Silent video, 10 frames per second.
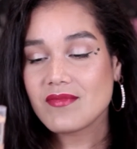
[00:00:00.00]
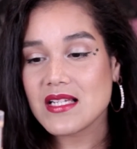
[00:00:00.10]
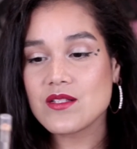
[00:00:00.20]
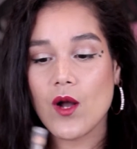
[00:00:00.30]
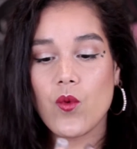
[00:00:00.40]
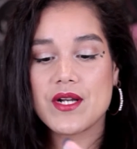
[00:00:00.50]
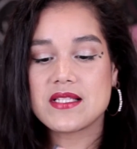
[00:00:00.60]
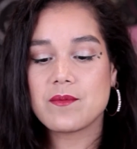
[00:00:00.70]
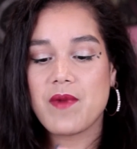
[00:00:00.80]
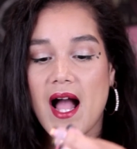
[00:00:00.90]
So I wanted
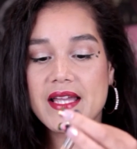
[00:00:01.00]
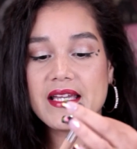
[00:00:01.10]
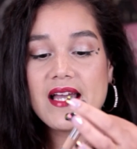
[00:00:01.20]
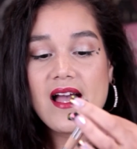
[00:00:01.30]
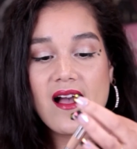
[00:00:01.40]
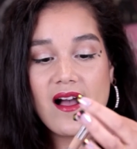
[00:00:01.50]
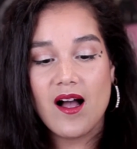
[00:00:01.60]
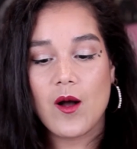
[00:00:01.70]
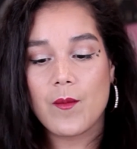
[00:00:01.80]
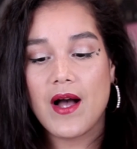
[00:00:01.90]
to buy it.
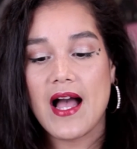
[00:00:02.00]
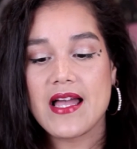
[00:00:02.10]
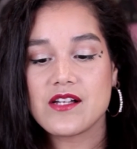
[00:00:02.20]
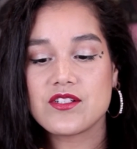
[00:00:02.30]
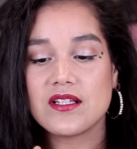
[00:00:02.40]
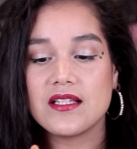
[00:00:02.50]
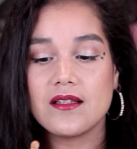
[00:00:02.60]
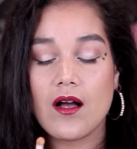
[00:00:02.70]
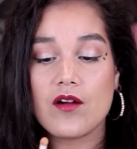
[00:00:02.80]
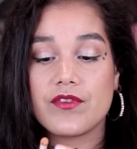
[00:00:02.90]
I actually
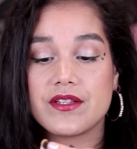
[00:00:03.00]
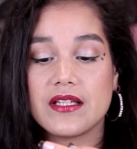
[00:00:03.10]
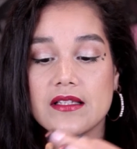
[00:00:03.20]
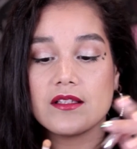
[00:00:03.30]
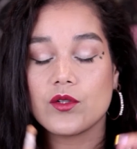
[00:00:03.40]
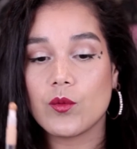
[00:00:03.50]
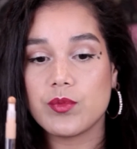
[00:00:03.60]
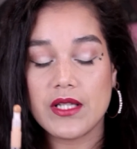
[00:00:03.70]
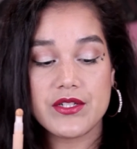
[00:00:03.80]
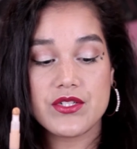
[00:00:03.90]
love the little
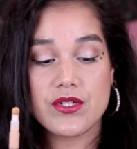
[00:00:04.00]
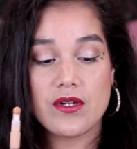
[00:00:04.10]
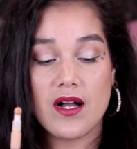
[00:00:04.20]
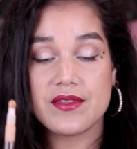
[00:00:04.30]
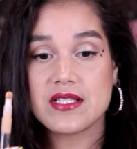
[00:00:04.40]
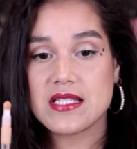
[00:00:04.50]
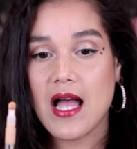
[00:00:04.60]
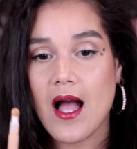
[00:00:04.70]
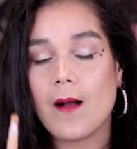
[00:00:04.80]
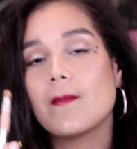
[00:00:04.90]
blender on the
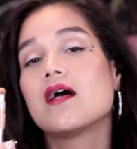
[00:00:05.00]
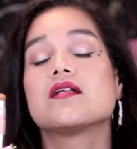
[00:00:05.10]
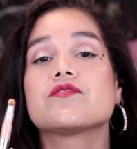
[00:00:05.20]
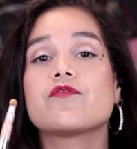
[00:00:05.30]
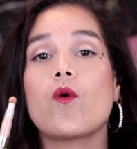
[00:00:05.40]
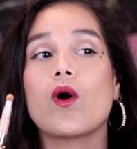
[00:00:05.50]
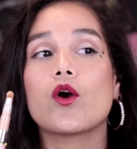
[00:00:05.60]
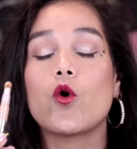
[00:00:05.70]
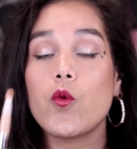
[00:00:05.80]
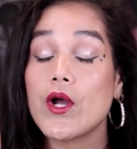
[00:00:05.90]
top for
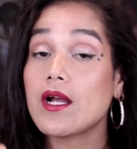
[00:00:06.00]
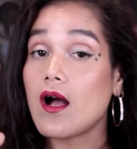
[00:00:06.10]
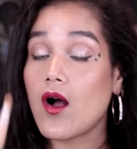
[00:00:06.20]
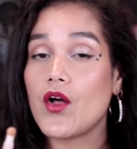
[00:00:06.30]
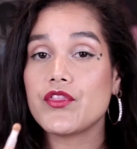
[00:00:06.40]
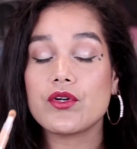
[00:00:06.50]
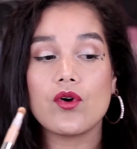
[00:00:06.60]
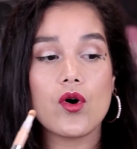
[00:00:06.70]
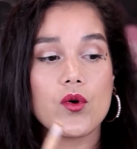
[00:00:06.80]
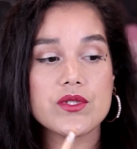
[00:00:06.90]
quick
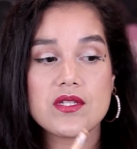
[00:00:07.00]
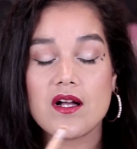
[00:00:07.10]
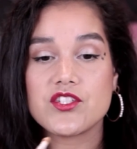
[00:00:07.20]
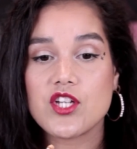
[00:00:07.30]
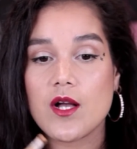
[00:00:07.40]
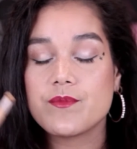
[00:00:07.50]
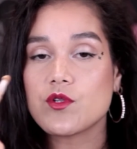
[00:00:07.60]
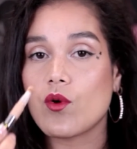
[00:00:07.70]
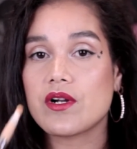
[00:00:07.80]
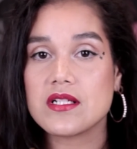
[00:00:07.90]
on-the-go touch-ups
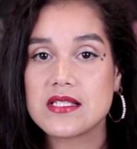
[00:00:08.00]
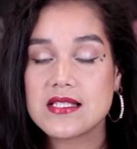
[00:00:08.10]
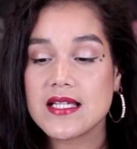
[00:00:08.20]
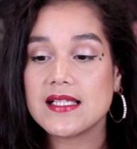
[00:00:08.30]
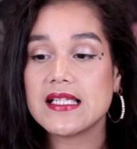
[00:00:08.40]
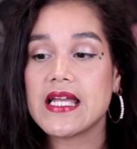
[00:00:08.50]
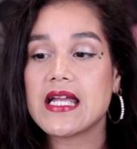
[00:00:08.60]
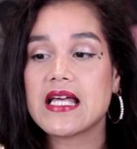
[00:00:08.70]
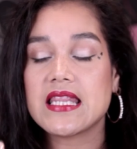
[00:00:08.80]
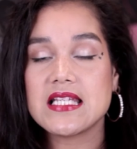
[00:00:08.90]
or
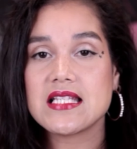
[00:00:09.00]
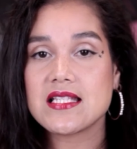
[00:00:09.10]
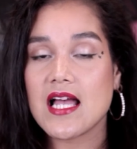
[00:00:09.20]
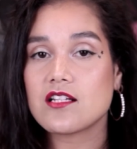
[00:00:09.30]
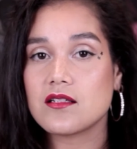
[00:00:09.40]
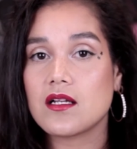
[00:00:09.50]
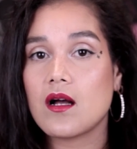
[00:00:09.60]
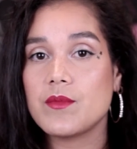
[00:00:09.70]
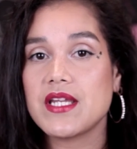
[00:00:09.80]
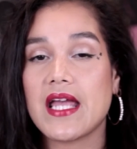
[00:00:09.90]
concealing. This has actually
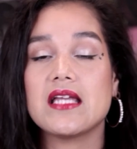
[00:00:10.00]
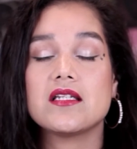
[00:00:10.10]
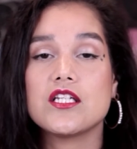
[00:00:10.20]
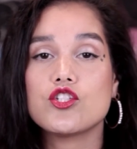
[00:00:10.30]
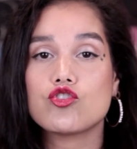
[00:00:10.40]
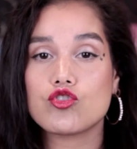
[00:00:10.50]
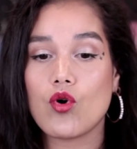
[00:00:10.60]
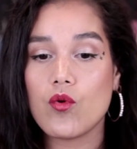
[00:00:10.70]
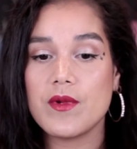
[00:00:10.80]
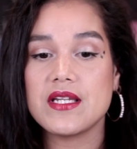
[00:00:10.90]
come in handy
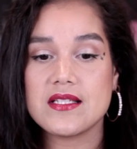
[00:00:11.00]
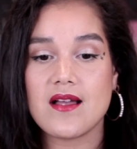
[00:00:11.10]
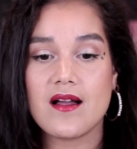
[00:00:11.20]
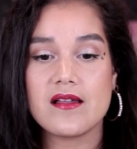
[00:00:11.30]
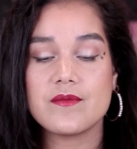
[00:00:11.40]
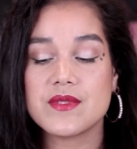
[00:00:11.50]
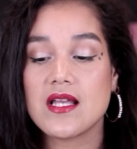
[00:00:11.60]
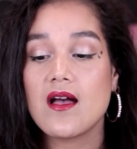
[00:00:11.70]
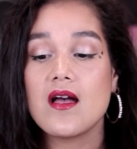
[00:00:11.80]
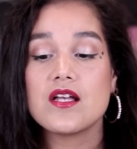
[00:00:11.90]
so many times.
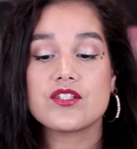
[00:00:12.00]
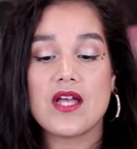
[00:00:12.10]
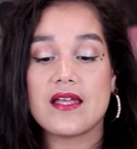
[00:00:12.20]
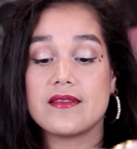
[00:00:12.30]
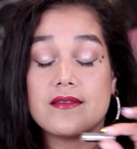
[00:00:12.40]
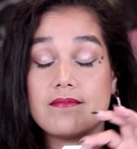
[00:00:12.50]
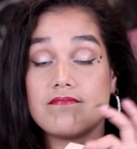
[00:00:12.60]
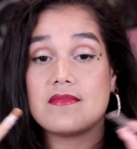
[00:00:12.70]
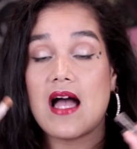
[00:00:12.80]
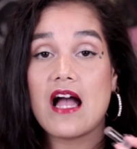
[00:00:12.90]

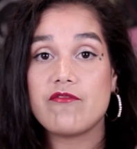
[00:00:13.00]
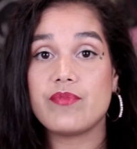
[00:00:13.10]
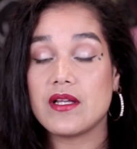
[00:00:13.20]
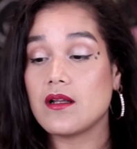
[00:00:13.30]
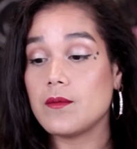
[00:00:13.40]
I've been